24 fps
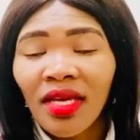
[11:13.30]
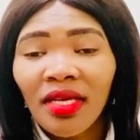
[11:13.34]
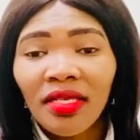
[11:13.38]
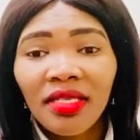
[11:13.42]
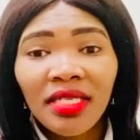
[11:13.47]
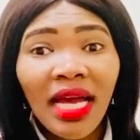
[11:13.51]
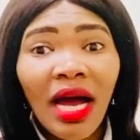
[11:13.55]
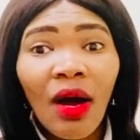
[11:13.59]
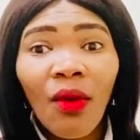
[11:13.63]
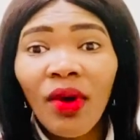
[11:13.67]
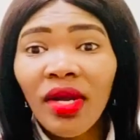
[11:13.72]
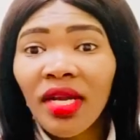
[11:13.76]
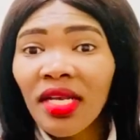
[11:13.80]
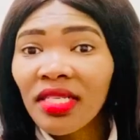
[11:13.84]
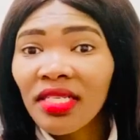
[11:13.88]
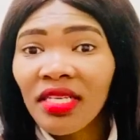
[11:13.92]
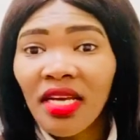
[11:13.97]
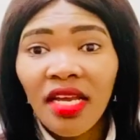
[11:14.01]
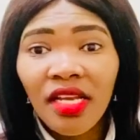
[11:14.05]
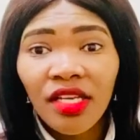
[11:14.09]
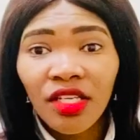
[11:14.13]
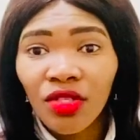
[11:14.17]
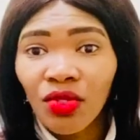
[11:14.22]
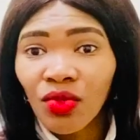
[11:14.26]
I want to
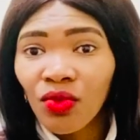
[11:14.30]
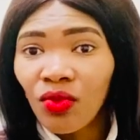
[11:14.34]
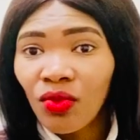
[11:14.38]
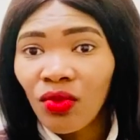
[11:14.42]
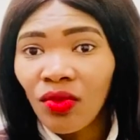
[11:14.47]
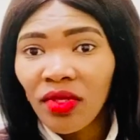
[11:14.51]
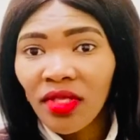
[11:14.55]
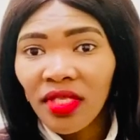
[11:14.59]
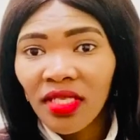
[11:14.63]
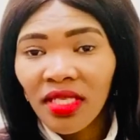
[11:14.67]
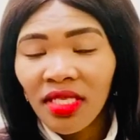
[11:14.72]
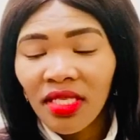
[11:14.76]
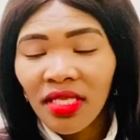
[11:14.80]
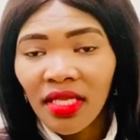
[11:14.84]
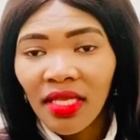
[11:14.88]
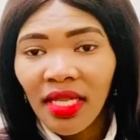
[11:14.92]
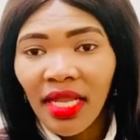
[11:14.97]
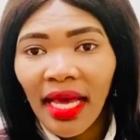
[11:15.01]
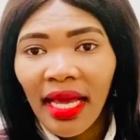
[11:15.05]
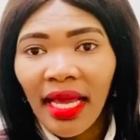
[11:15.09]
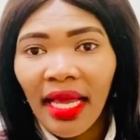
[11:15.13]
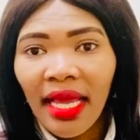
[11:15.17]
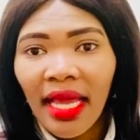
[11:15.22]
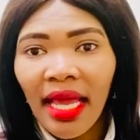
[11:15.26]
change schools,
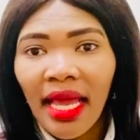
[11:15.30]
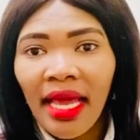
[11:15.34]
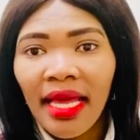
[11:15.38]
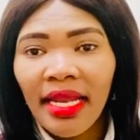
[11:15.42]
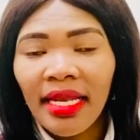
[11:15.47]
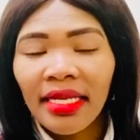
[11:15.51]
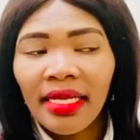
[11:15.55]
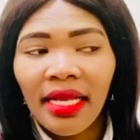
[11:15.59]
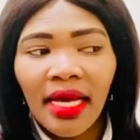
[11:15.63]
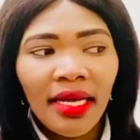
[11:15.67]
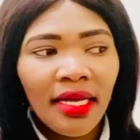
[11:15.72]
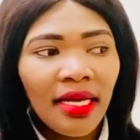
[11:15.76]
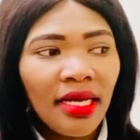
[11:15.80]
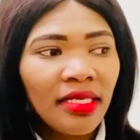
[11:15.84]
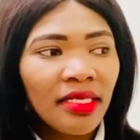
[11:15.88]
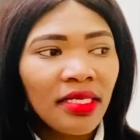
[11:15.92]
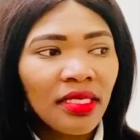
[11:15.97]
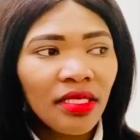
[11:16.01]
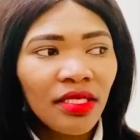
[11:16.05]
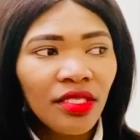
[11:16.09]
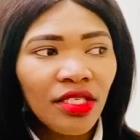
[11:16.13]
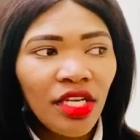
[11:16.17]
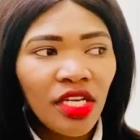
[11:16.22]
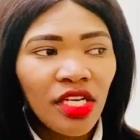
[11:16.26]
like, and I
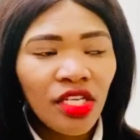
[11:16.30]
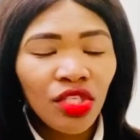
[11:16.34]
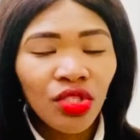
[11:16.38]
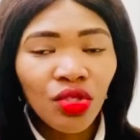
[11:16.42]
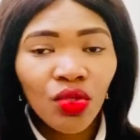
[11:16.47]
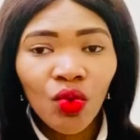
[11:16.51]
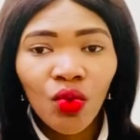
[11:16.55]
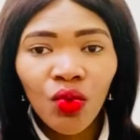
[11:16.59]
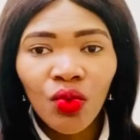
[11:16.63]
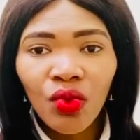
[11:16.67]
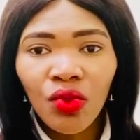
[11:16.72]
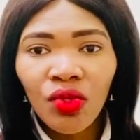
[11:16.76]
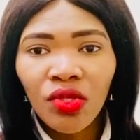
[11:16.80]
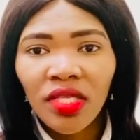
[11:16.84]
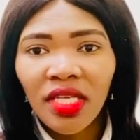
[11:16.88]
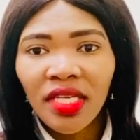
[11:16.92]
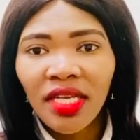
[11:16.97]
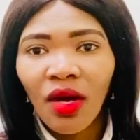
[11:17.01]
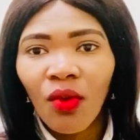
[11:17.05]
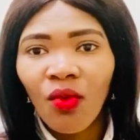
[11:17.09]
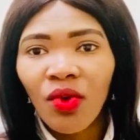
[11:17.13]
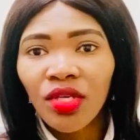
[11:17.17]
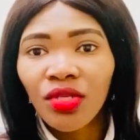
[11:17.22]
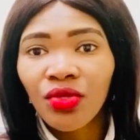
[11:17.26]
just changed schools and I
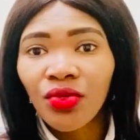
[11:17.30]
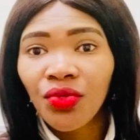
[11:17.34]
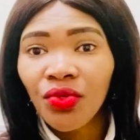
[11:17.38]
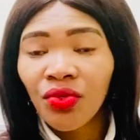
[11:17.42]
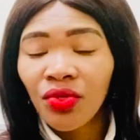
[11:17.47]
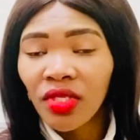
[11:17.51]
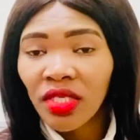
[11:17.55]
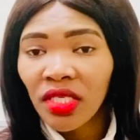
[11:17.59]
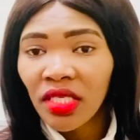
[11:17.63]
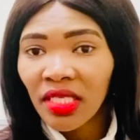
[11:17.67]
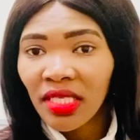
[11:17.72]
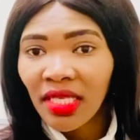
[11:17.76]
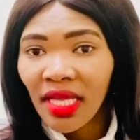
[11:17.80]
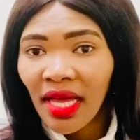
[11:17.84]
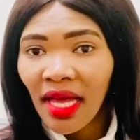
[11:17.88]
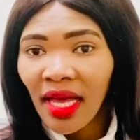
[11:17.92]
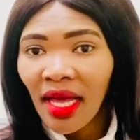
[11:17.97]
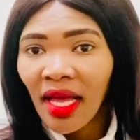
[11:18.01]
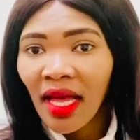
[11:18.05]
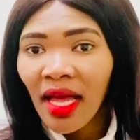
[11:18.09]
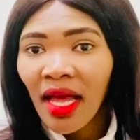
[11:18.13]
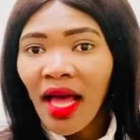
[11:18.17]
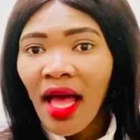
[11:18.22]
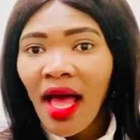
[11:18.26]
went to UNISA,
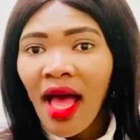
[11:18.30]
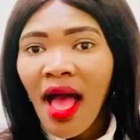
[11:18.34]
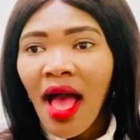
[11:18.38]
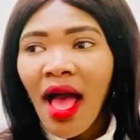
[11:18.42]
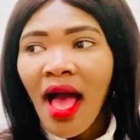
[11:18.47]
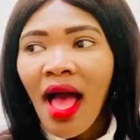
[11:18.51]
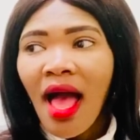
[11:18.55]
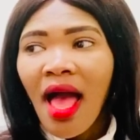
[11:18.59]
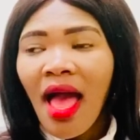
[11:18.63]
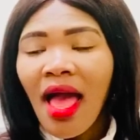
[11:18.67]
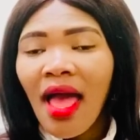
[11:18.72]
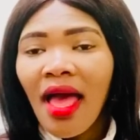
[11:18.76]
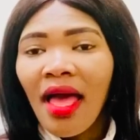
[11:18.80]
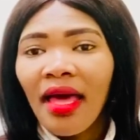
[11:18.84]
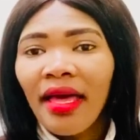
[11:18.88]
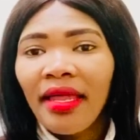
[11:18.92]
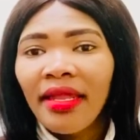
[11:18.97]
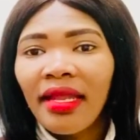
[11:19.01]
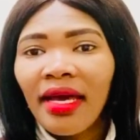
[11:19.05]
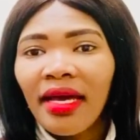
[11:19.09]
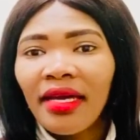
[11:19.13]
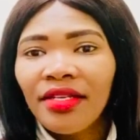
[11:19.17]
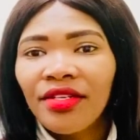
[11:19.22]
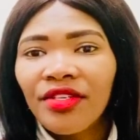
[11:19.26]
and
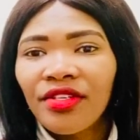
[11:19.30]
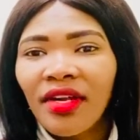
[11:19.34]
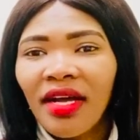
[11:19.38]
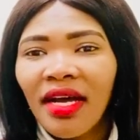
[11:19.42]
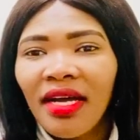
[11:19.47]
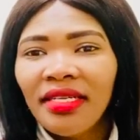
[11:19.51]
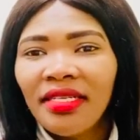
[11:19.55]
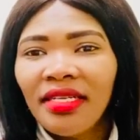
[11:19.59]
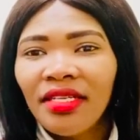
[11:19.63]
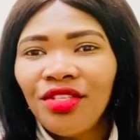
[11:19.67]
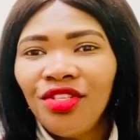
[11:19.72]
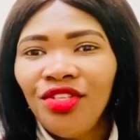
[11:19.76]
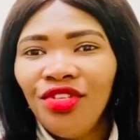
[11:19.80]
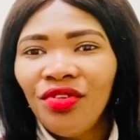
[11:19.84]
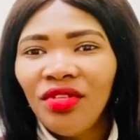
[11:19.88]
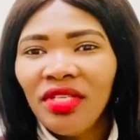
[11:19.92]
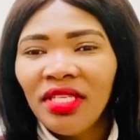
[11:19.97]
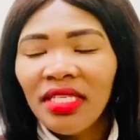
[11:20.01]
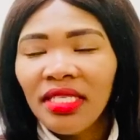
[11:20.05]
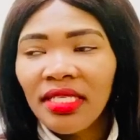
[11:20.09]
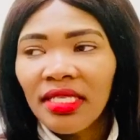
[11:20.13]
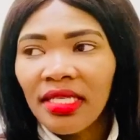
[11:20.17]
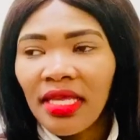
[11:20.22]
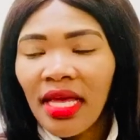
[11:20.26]
I tried at
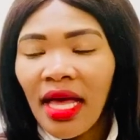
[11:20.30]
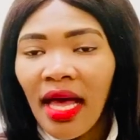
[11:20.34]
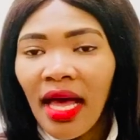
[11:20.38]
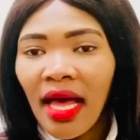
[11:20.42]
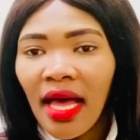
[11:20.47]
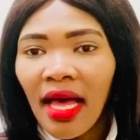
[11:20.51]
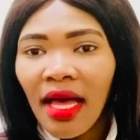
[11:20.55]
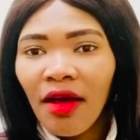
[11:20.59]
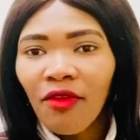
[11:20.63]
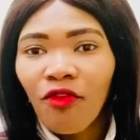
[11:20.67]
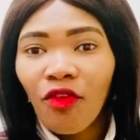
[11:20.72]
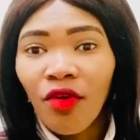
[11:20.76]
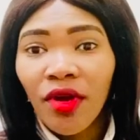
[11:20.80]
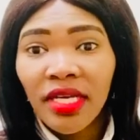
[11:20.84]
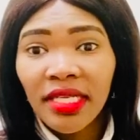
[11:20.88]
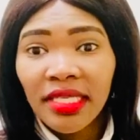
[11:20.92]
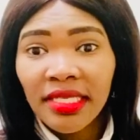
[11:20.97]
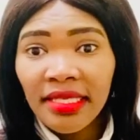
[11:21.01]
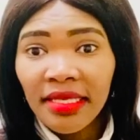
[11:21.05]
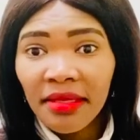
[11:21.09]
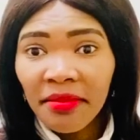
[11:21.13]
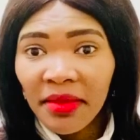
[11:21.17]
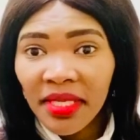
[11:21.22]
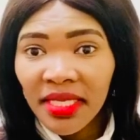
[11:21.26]
UNISA for a
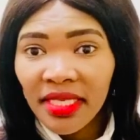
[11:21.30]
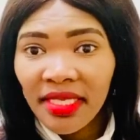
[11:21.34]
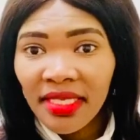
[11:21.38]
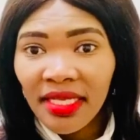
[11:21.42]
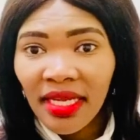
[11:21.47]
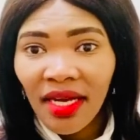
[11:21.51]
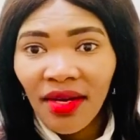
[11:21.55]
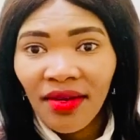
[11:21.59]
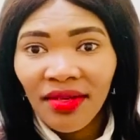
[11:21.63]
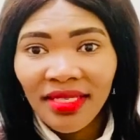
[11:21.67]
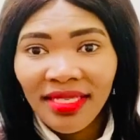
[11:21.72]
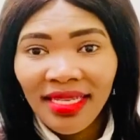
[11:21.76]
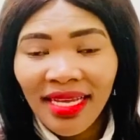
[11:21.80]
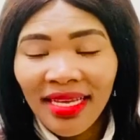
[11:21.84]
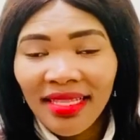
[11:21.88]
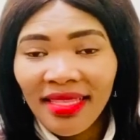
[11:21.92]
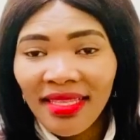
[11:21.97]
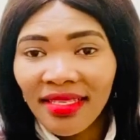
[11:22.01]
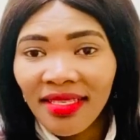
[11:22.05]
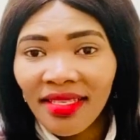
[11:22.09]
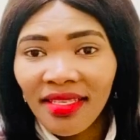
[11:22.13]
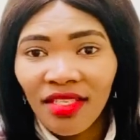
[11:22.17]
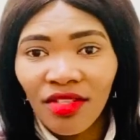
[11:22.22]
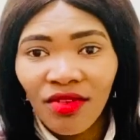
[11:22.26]
semester. I was like,
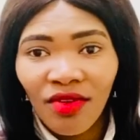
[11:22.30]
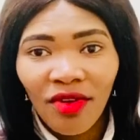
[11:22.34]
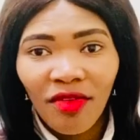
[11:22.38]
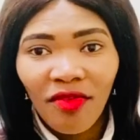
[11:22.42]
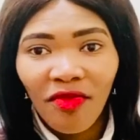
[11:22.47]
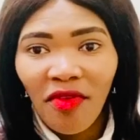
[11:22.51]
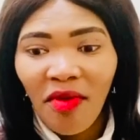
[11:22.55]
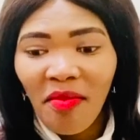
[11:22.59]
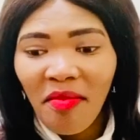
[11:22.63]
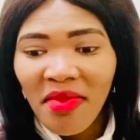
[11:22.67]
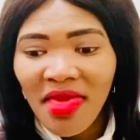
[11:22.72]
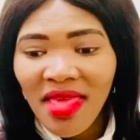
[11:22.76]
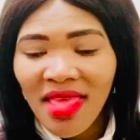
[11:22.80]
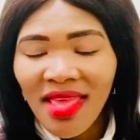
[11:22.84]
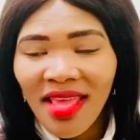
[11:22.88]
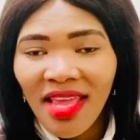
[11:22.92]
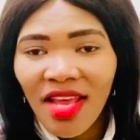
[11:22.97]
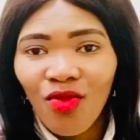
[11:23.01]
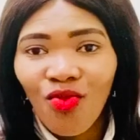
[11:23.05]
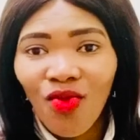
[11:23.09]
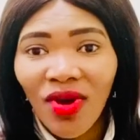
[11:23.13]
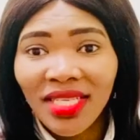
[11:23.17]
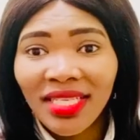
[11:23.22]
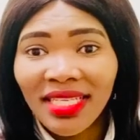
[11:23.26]
this is not for me.
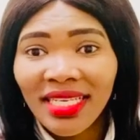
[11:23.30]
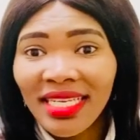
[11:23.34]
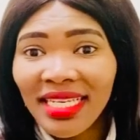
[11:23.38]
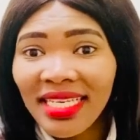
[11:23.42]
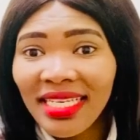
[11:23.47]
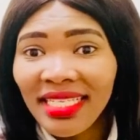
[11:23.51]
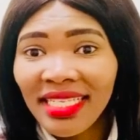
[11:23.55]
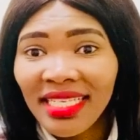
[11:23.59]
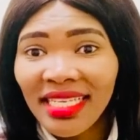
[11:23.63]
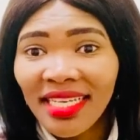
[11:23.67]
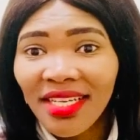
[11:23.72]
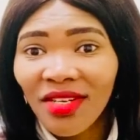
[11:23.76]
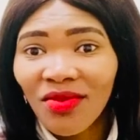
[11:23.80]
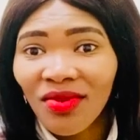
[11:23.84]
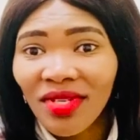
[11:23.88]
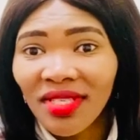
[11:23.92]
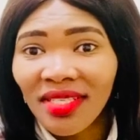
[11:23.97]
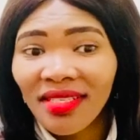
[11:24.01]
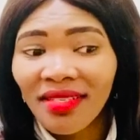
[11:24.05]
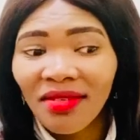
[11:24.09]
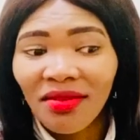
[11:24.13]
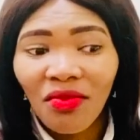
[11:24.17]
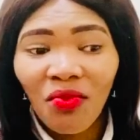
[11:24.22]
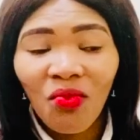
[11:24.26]
It wasn't easy. It was
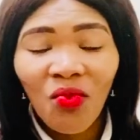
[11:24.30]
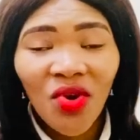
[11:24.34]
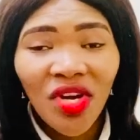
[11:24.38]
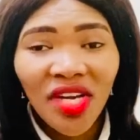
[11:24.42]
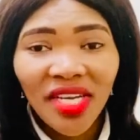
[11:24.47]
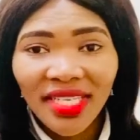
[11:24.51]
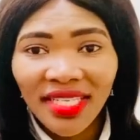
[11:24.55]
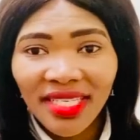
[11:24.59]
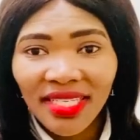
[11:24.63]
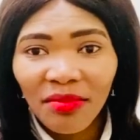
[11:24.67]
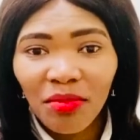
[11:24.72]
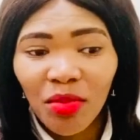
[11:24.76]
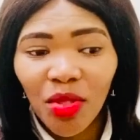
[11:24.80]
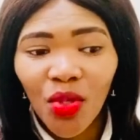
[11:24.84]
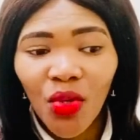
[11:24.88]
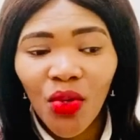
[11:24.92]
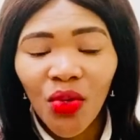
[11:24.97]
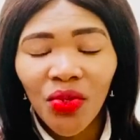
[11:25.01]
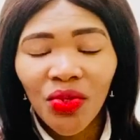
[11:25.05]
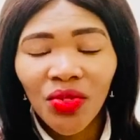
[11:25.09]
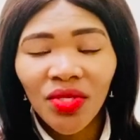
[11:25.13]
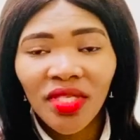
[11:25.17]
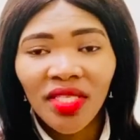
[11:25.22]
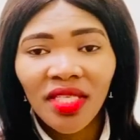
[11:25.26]
worse
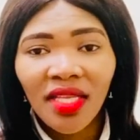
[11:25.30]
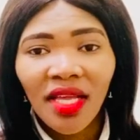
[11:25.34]
because